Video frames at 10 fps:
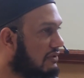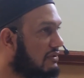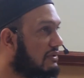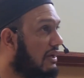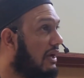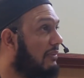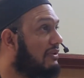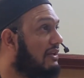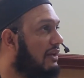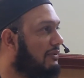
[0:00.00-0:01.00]
Sahab is
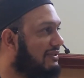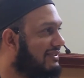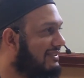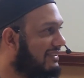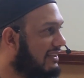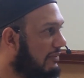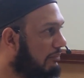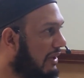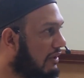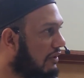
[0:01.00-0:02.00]
clouds.
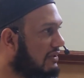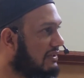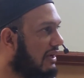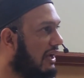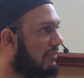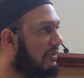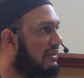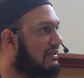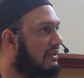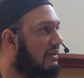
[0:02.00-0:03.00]
Marra sahab
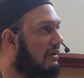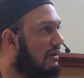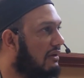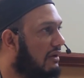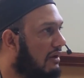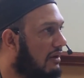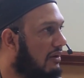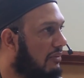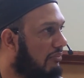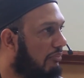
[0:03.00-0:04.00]
means the
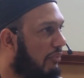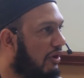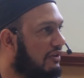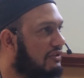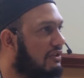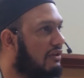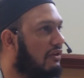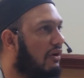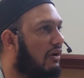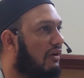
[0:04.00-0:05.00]

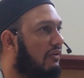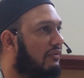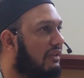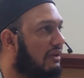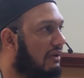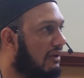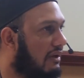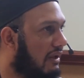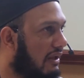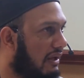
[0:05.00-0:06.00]
passing of
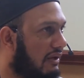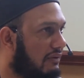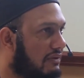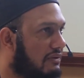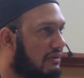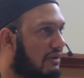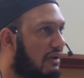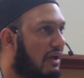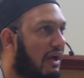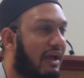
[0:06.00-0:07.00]
the clouds.
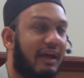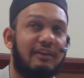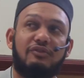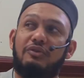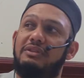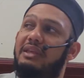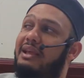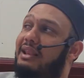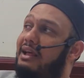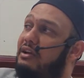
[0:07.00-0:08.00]
As you see
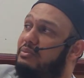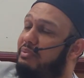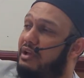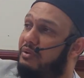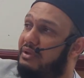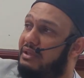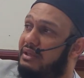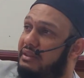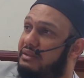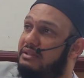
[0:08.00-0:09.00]
clouds blowing
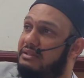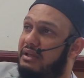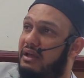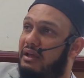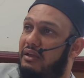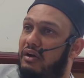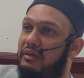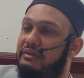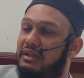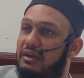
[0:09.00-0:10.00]
in the sky
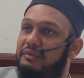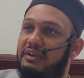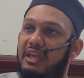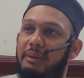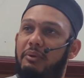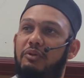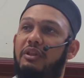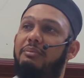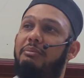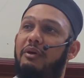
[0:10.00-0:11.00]
on the day of Qiyamah, what will
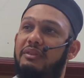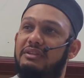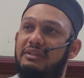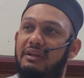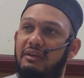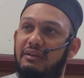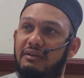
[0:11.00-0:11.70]
that be blowing in the sky?